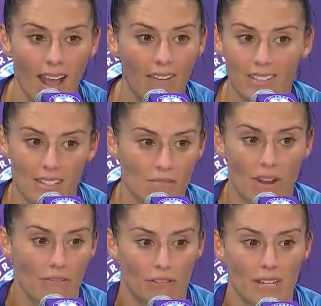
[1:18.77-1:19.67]
obviously the
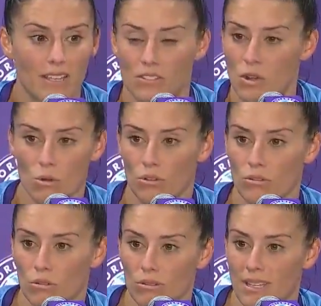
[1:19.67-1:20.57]
referee has no
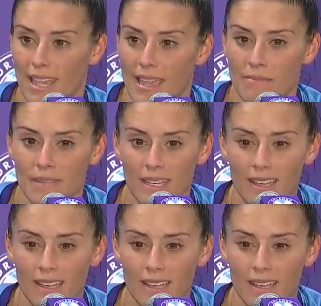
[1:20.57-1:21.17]
control of the game.